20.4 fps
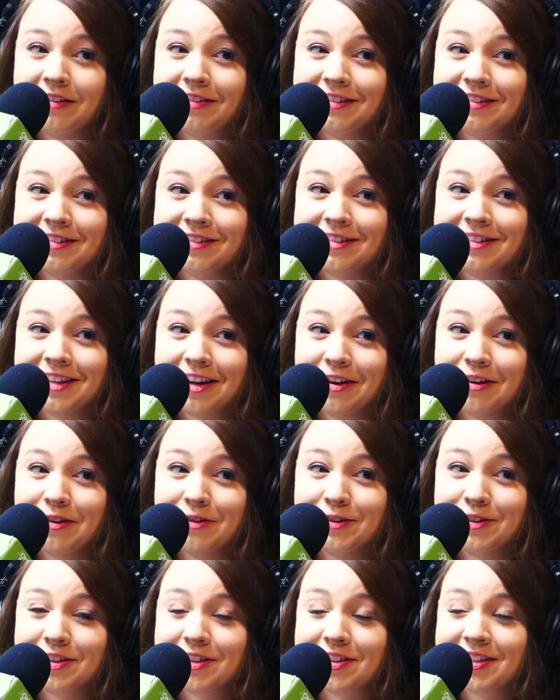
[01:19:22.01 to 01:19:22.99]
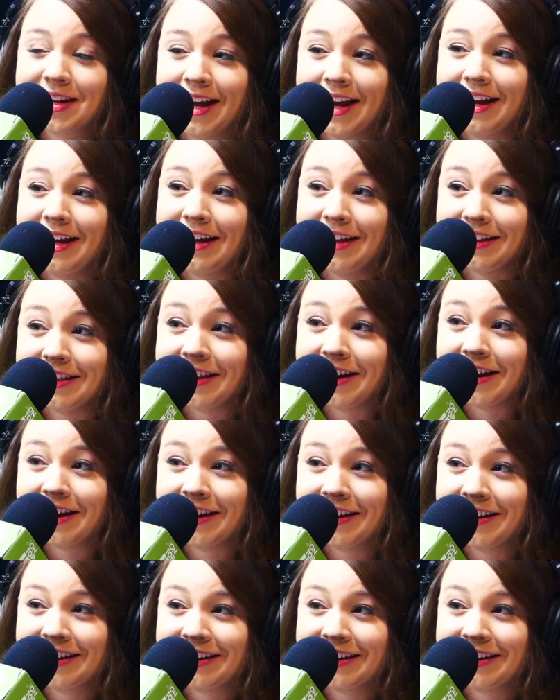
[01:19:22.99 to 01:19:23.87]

So just hang in there.